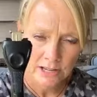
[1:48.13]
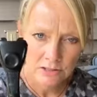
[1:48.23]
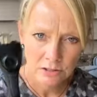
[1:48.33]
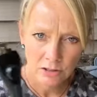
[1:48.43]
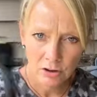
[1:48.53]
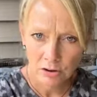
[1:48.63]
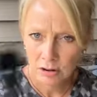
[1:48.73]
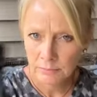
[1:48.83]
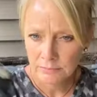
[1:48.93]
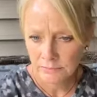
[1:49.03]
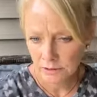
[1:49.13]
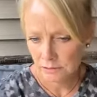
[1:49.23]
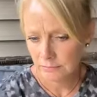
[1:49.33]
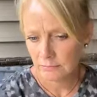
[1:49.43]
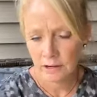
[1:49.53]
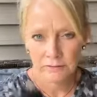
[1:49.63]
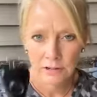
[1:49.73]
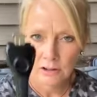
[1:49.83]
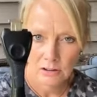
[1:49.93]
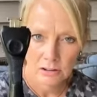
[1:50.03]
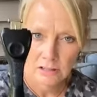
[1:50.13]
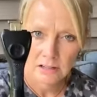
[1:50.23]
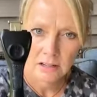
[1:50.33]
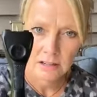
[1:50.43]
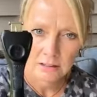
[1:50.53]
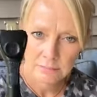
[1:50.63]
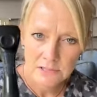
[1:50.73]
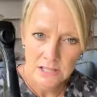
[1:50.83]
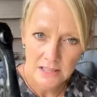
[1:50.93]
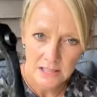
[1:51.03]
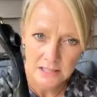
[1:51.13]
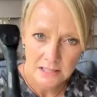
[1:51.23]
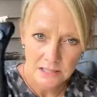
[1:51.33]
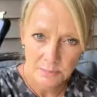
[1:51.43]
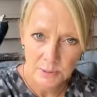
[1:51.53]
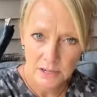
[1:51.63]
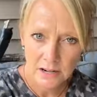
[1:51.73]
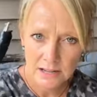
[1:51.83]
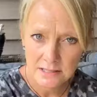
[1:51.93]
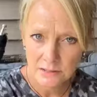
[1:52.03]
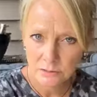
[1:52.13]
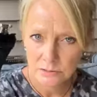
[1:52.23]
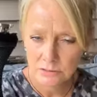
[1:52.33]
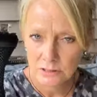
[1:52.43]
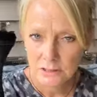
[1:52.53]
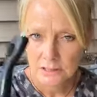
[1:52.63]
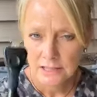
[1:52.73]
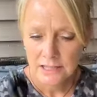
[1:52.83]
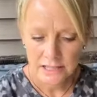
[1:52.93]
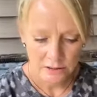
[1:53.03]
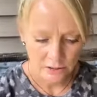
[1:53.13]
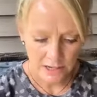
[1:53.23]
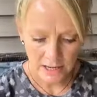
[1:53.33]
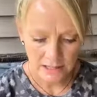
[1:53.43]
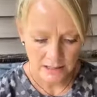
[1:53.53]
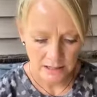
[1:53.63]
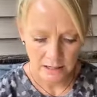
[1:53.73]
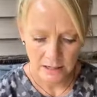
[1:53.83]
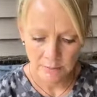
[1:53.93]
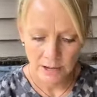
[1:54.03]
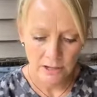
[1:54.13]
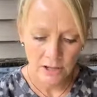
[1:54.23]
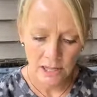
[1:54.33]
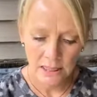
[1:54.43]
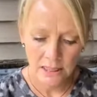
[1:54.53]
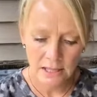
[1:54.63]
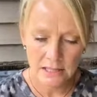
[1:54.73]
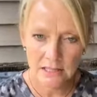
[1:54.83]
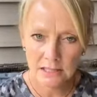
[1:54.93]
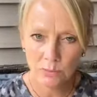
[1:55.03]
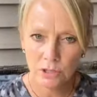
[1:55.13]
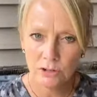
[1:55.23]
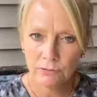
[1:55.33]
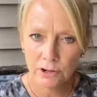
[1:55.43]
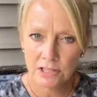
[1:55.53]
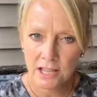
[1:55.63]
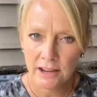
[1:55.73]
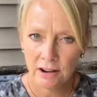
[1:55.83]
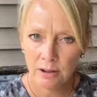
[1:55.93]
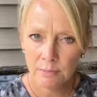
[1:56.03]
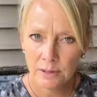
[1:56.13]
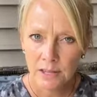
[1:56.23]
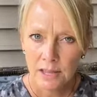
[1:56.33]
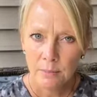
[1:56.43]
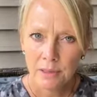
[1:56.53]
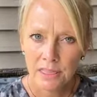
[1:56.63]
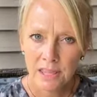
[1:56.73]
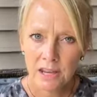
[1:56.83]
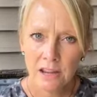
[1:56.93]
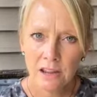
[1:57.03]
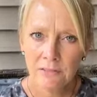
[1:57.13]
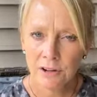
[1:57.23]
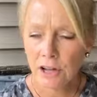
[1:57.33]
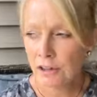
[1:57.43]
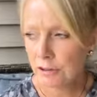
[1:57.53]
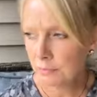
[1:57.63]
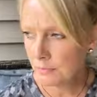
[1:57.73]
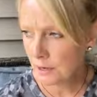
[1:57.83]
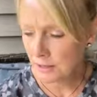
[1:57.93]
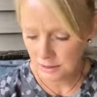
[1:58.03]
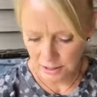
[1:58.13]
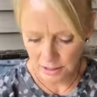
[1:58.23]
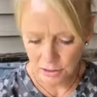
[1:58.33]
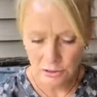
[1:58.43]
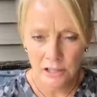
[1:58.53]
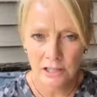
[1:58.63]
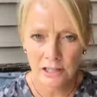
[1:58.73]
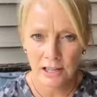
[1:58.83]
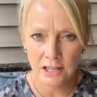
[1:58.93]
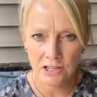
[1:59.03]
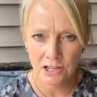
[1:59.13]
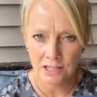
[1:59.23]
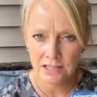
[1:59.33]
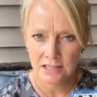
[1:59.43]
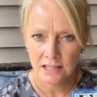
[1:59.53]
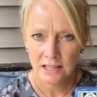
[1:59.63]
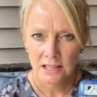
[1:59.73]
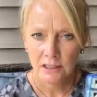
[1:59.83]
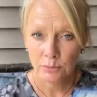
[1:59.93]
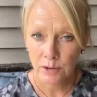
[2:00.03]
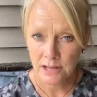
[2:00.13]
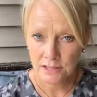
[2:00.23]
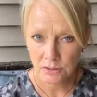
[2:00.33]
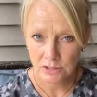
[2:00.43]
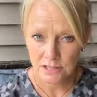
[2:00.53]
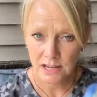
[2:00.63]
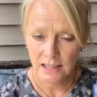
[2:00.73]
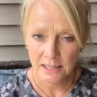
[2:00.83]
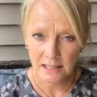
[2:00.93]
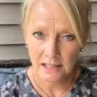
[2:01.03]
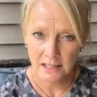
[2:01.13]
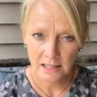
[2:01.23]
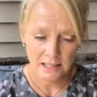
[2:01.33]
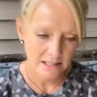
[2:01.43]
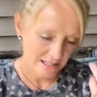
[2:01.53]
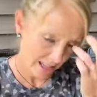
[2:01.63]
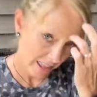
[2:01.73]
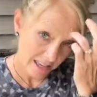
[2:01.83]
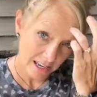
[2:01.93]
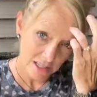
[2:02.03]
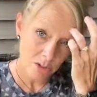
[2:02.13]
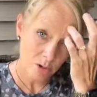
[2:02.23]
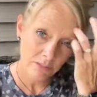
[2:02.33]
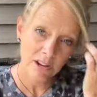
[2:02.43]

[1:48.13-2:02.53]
razor arm or whatever you call it um, to this. It's a pretty nice little deal. And um, you get this when you first sign up. But then every other month you can get just the razors. And I think it's I think it's